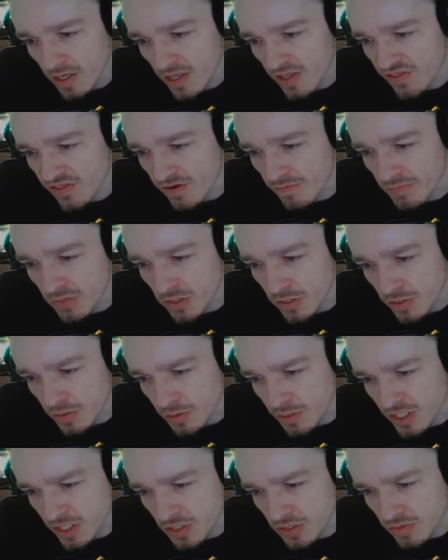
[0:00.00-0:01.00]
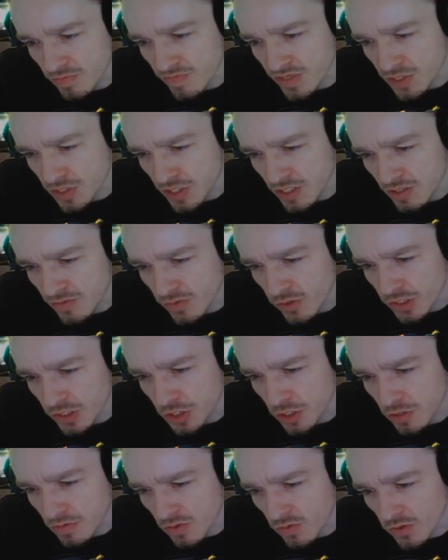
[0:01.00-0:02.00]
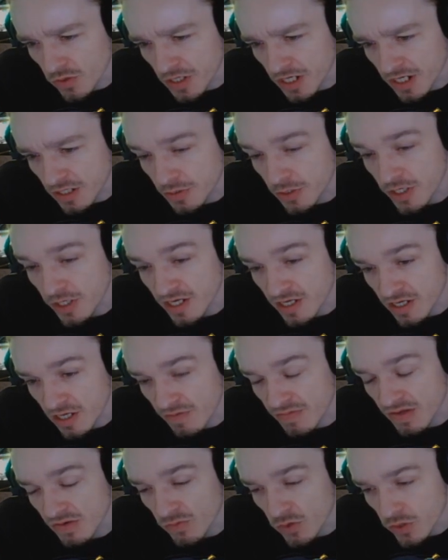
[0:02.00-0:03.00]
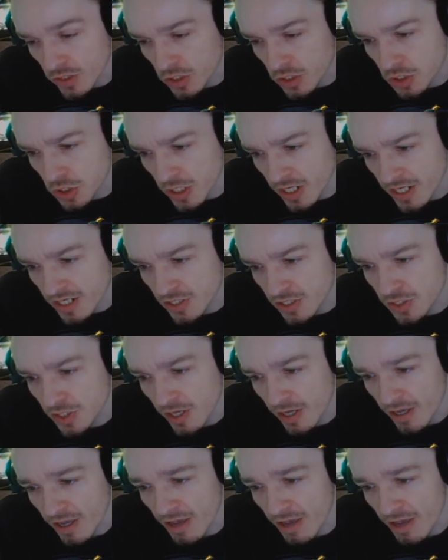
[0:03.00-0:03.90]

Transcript: Thumper fixed missing voiceover warning for incoming mortar strikes.